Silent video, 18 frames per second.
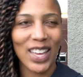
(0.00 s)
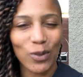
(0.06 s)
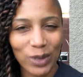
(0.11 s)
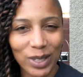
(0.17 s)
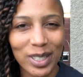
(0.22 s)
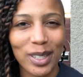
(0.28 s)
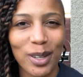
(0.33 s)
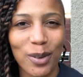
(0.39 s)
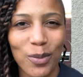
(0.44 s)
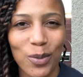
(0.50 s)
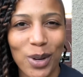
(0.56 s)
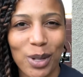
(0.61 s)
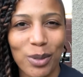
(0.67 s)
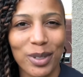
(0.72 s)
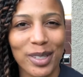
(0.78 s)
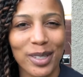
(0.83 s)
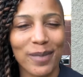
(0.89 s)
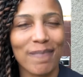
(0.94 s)
What's up, wild
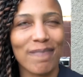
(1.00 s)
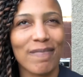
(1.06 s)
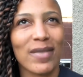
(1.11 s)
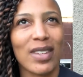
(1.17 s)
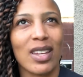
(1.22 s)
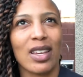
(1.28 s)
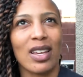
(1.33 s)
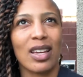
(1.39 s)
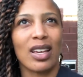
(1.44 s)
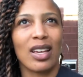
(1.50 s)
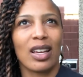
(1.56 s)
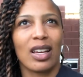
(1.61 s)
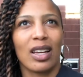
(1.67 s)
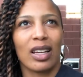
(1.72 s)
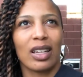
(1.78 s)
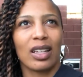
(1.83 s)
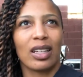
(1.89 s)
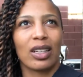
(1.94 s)
ones?
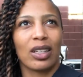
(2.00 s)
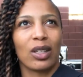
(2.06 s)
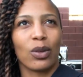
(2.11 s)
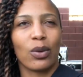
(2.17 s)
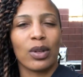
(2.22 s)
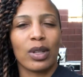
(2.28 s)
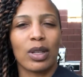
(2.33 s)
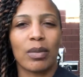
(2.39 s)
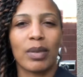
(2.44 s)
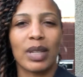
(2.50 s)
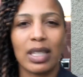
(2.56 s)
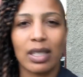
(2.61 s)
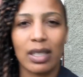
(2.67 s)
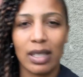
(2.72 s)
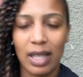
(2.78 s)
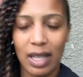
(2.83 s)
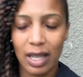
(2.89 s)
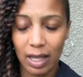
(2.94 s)
One of the
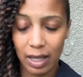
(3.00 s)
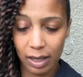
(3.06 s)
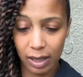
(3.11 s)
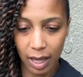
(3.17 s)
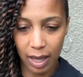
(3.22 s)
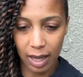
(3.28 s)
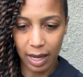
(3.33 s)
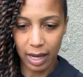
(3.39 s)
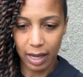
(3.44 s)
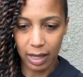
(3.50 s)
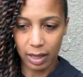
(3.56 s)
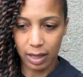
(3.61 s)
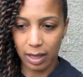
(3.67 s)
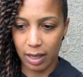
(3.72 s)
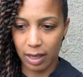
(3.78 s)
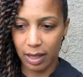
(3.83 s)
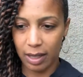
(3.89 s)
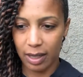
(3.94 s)
biggest things
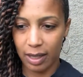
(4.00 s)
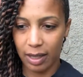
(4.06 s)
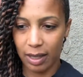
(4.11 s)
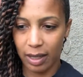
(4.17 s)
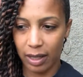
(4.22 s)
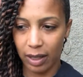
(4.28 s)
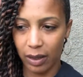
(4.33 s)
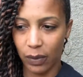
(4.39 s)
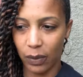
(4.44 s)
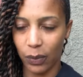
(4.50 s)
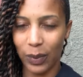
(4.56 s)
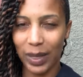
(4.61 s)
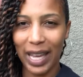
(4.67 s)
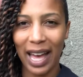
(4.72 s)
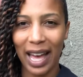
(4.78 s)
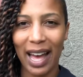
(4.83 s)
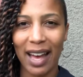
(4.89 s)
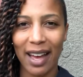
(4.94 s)
that we
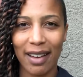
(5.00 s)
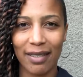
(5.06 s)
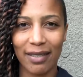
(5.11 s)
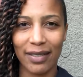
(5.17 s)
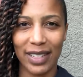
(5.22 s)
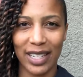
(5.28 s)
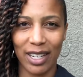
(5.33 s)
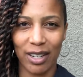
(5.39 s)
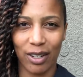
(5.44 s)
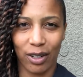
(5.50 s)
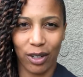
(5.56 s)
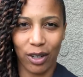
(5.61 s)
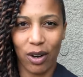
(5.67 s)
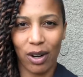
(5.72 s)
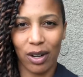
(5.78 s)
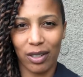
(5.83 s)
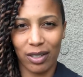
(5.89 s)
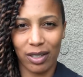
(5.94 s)
have in our
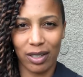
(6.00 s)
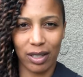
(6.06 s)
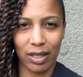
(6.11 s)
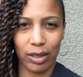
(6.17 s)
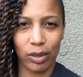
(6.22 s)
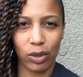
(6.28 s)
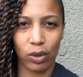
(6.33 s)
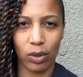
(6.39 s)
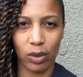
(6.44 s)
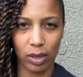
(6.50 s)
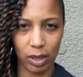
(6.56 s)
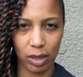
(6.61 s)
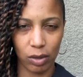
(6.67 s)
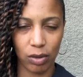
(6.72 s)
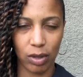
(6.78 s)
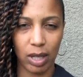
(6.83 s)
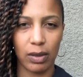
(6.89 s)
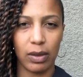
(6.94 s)
hearts and our souls as
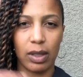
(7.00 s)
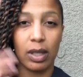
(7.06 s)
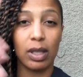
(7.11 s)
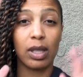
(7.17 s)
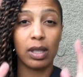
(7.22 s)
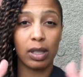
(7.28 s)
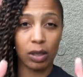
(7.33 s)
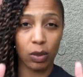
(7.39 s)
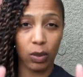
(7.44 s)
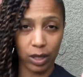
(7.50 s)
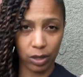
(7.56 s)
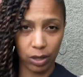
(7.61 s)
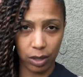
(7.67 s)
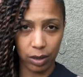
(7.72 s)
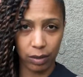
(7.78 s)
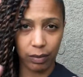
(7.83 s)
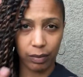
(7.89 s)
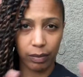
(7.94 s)
creators is this
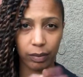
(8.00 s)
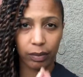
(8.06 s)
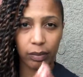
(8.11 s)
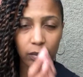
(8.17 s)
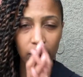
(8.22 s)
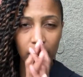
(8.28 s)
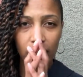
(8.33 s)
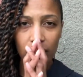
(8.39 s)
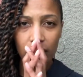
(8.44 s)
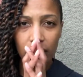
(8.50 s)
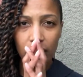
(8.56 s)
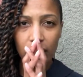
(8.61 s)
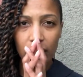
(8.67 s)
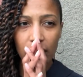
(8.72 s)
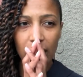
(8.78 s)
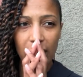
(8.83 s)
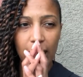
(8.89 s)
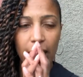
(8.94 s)
question:
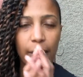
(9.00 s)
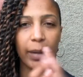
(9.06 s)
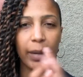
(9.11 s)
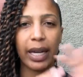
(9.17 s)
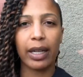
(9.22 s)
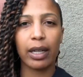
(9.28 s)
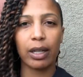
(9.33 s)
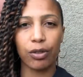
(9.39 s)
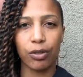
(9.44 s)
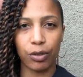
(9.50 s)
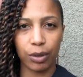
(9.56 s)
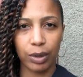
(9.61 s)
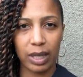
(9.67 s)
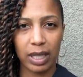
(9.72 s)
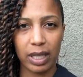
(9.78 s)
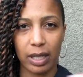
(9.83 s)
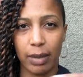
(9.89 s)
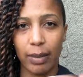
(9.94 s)
am I
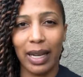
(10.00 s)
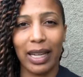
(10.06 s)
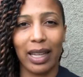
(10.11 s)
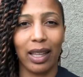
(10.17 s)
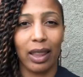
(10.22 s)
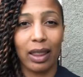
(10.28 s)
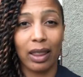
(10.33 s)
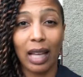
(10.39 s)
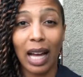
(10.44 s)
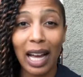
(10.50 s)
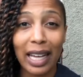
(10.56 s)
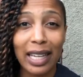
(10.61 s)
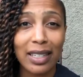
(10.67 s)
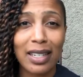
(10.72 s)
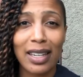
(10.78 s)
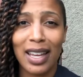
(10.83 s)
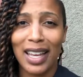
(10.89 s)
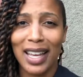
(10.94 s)
congruent? Am I
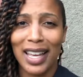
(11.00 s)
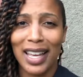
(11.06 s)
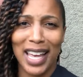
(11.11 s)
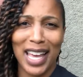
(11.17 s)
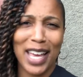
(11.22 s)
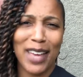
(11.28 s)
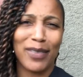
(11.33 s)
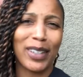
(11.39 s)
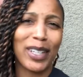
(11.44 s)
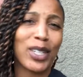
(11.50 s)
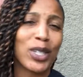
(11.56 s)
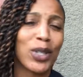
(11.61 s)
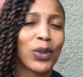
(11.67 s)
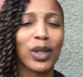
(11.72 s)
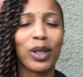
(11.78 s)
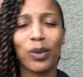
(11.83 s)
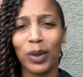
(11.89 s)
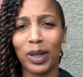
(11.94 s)
aligned? Am I
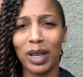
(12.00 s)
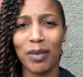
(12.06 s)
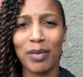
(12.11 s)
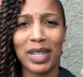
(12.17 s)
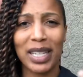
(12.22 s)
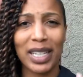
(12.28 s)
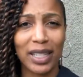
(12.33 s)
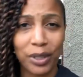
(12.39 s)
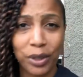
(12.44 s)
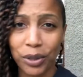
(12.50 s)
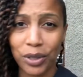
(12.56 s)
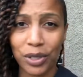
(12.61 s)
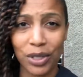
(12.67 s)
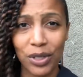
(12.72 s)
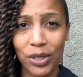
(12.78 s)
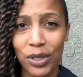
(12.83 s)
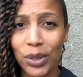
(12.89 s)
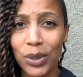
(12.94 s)
doing what I'm here to
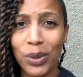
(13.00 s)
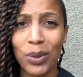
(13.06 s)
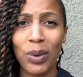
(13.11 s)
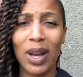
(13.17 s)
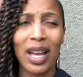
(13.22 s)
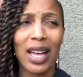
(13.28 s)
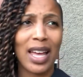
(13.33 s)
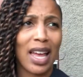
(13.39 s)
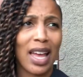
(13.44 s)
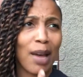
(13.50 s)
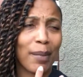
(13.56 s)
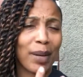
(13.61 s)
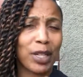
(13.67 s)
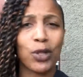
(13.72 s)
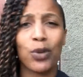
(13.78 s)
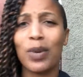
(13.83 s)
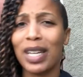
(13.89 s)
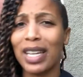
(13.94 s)
do? Am I
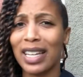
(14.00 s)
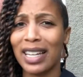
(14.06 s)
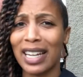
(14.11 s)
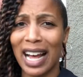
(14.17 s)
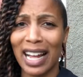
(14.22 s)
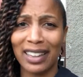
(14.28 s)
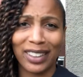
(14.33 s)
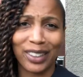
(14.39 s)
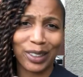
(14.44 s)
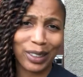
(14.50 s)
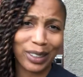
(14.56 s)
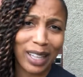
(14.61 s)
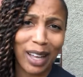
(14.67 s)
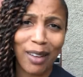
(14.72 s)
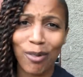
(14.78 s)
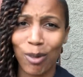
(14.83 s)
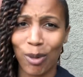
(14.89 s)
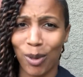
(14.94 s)
doing it at the
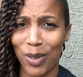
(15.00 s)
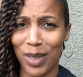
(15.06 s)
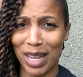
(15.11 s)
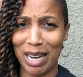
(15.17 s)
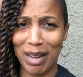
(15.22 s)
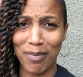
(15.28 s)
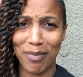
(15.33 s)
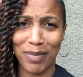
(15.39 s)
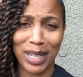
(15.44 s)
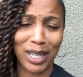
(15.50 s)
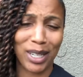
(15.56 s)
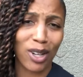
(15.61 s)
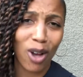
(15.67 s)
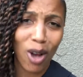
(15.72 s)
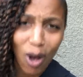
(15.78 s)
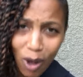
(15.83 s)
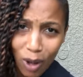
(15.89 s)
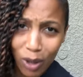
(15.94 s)
level that I'm being
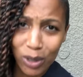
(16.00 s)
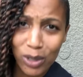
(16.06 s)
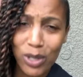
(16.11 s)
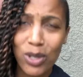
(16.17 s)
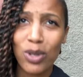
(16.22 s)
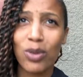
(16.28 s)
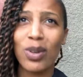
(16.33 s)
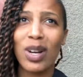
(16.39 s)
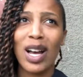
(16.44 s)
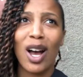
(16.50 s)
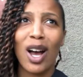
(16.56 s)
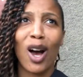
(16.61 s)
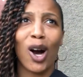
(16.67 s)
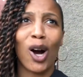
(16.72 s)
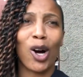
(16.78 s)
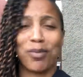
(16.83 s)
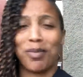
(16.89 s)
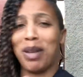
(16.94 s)
called to?
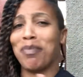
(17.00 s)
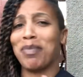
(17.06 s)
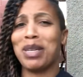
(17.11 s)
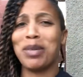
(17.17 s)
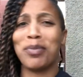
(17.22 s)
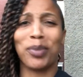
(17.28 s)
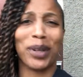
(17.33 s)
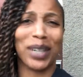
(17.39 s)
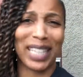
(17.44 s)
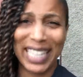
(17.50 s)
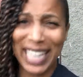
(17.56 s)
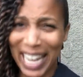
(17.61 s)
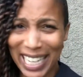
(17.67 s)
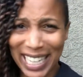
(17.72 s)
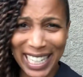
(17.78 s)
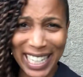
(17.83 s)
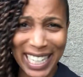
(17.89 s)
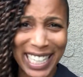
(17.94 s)
Are my people
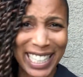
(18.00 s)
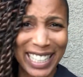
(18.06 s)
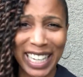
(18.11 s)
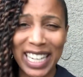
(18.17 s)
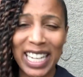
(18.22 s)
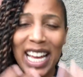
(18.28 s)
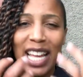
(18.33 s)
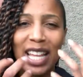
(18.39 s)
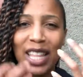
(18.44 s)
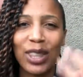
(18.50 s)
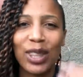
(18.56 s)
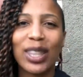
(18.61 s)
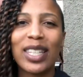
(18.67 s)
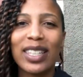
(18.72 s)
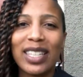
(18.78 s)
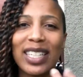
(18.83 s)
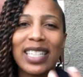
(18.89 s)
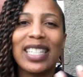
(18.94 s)
getting it? Like,
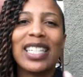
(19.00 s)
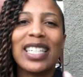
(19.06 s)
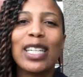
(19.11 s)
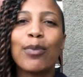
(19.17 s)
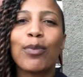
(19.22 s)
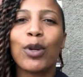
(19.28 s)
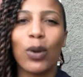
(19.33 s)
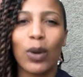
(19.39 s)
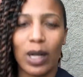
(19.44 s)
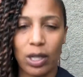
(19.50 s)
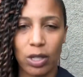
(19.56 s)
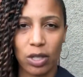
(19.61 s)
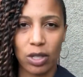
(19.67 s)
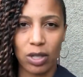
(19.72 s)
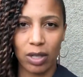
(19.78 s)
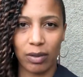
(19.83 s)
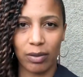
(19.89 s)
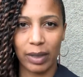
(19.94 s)
the deep
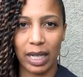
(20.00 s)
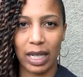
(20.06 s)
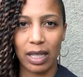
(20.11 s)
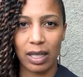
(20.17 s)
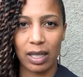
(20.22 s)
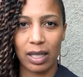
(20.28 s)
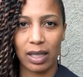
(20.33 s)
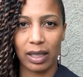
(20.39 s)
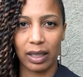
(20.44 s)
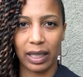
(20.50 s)
question, right?